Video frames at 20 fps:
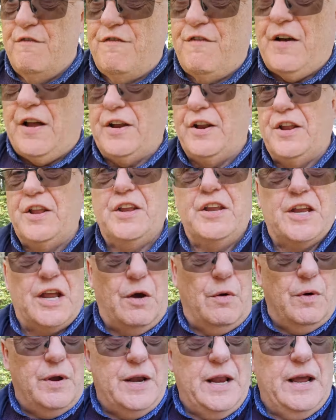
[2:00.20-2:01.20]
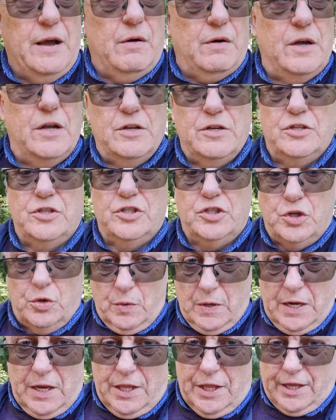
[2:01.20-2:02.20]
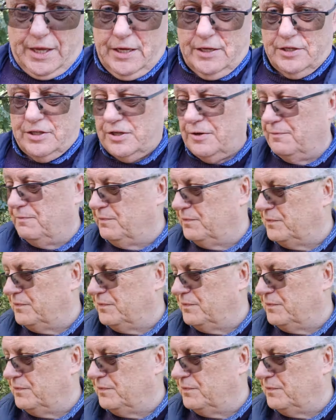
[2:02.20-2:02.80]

fun, going out, doing things.